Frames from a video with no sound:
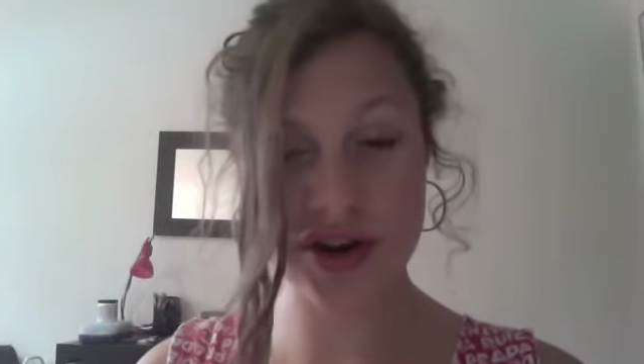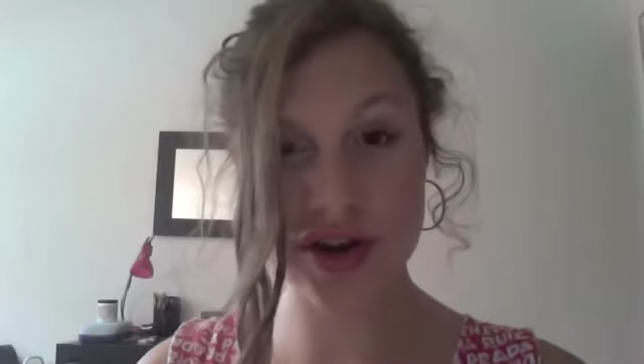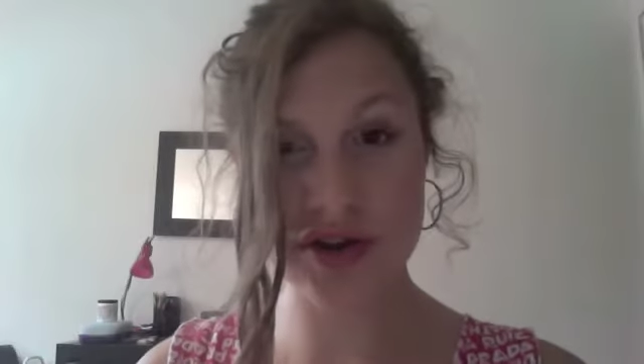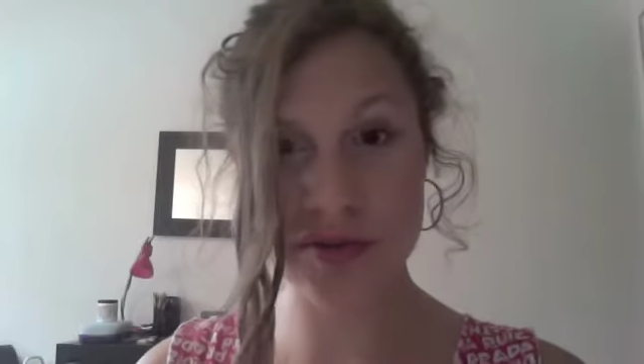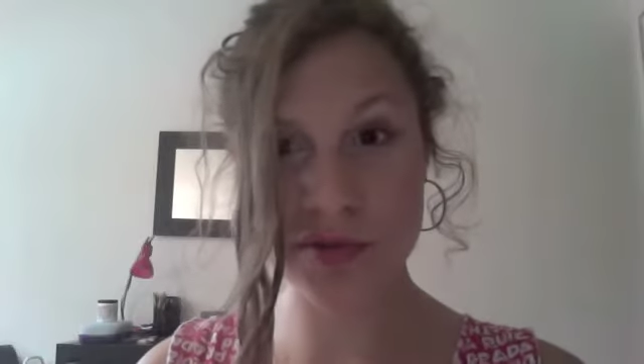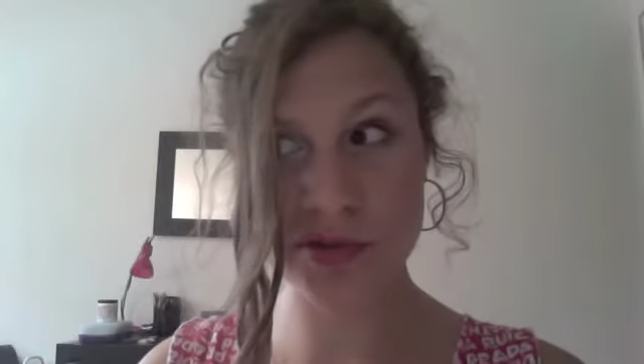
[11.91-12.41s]

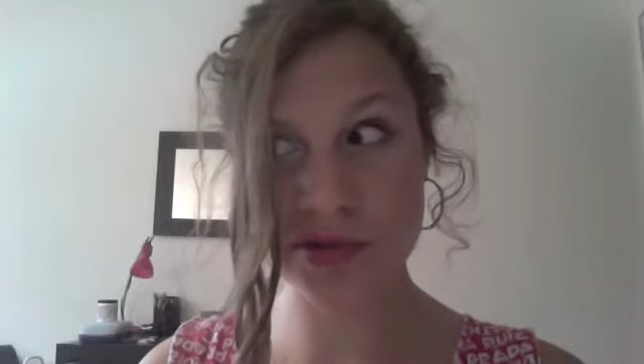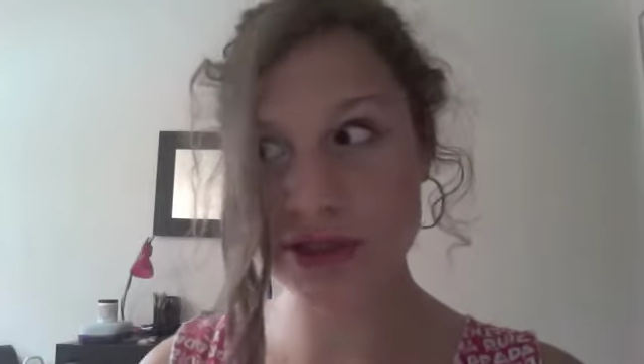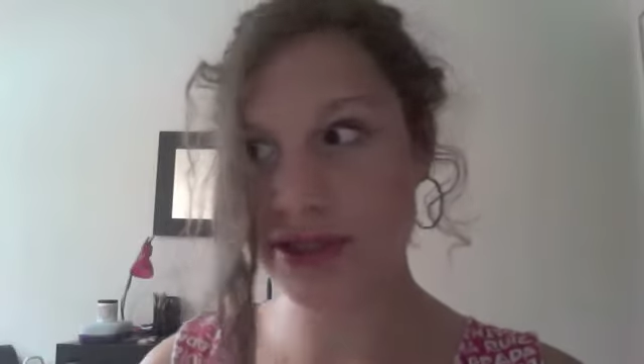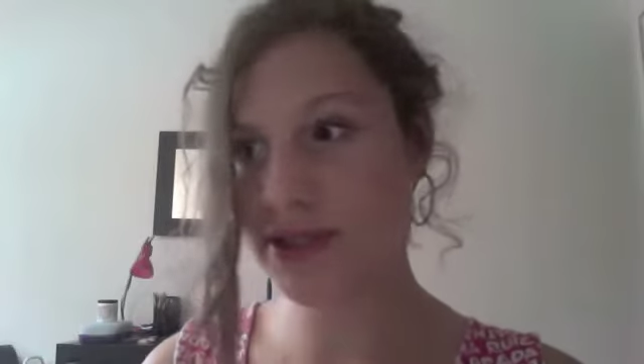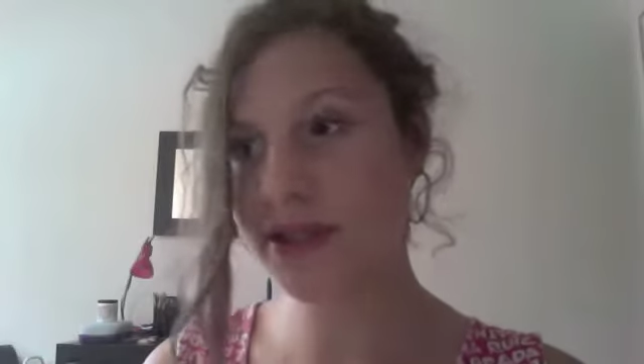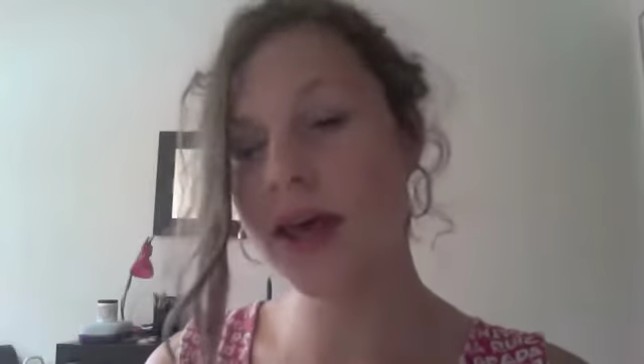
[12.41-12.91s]

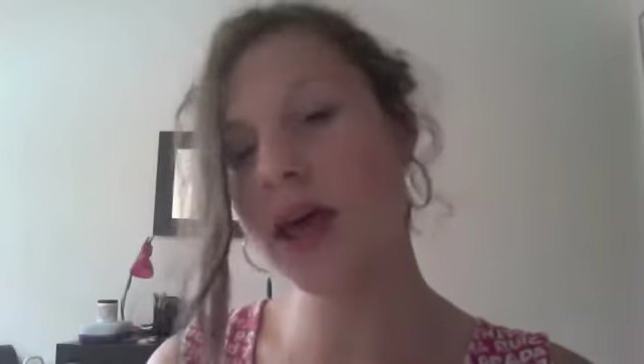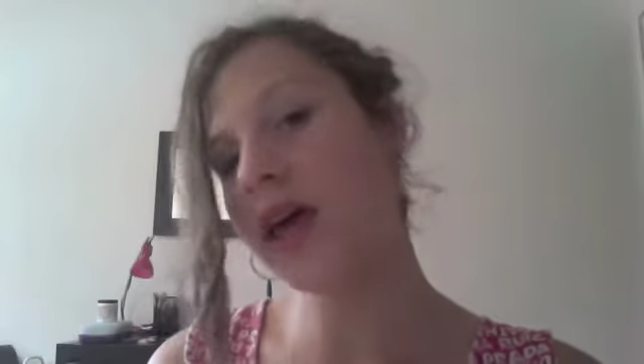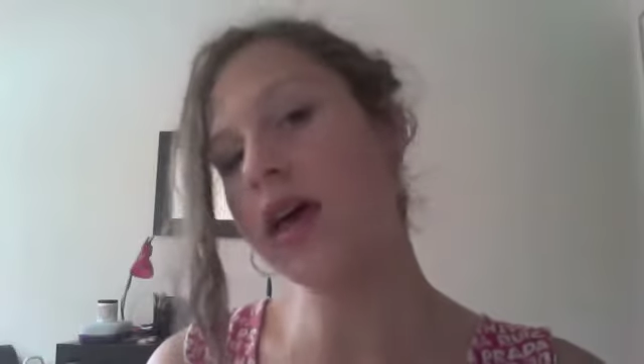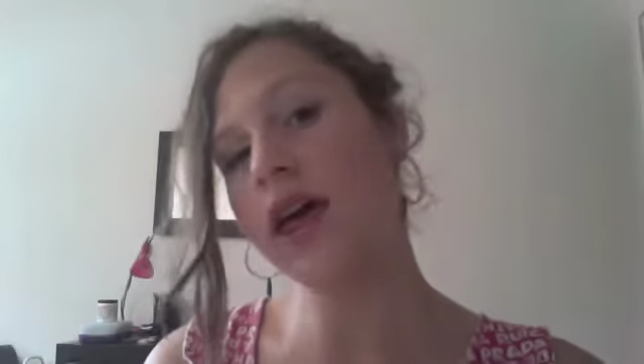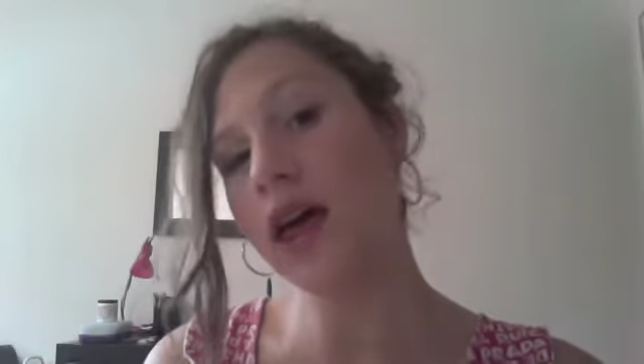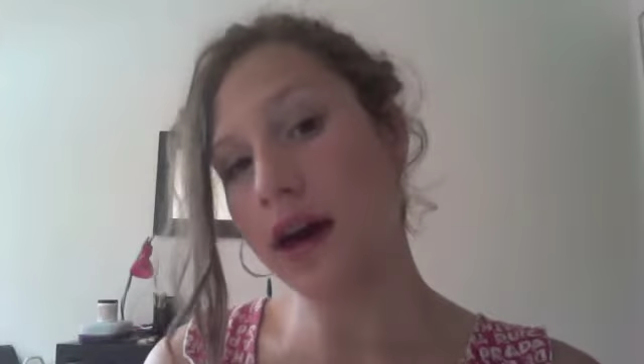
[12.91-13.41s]
animals
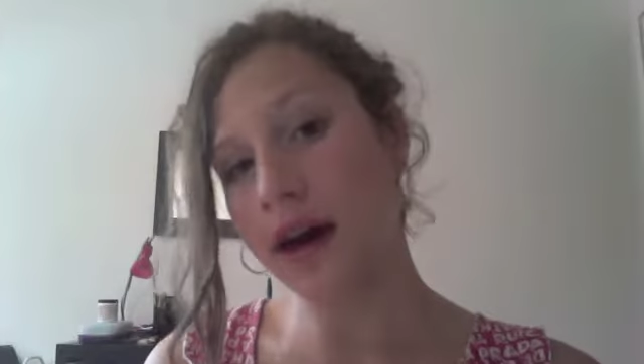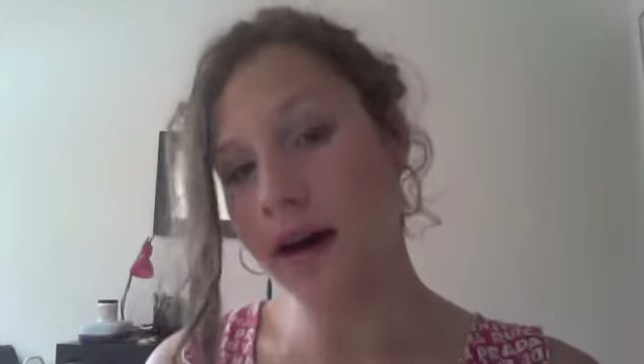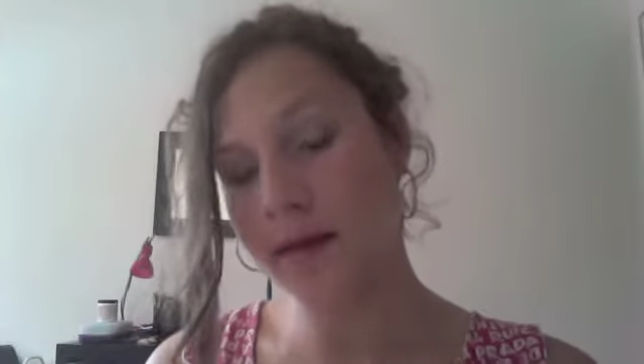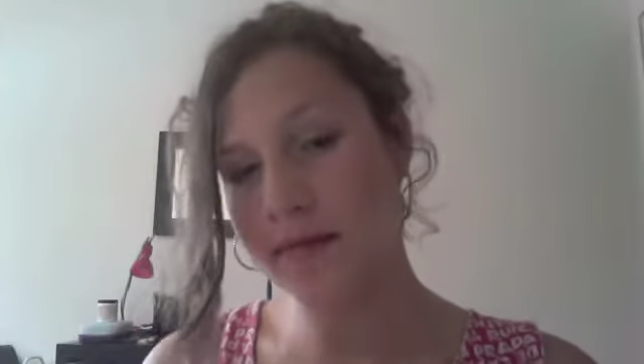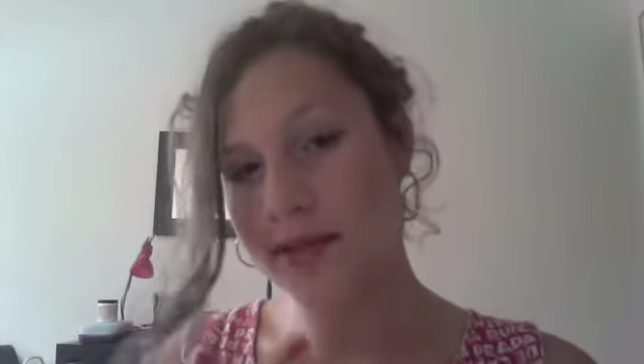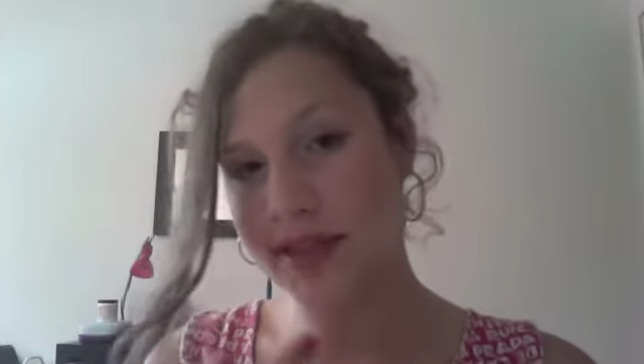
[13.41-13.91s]

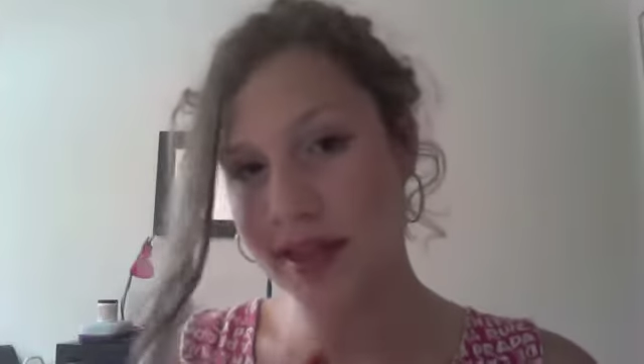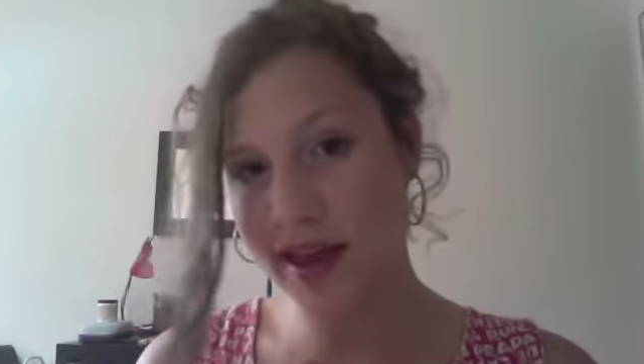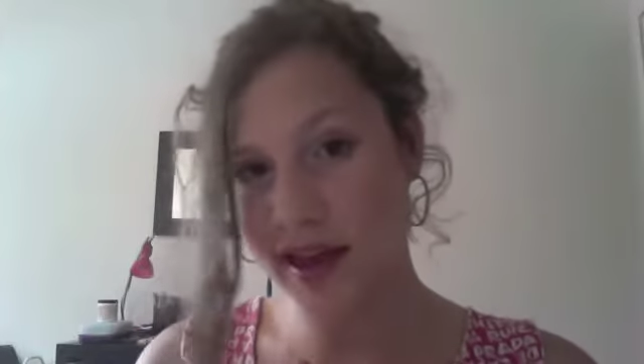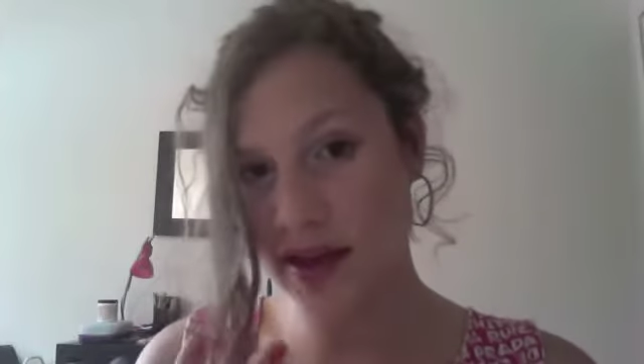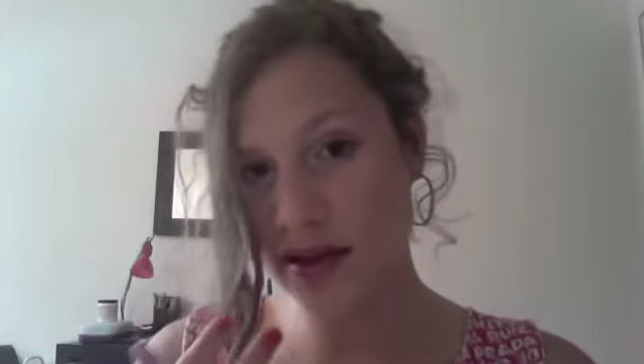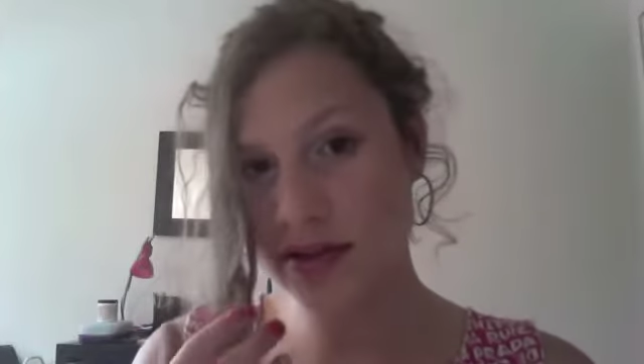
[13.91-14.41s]
um,
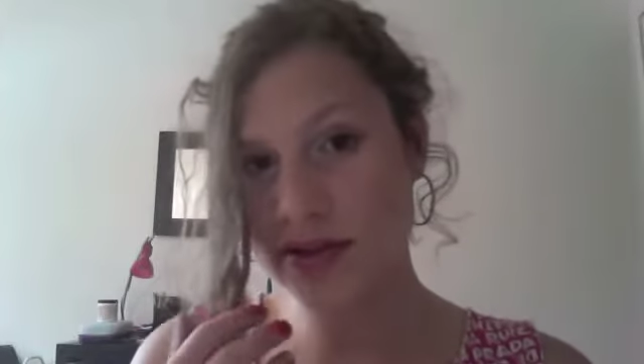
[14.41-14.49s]
thing.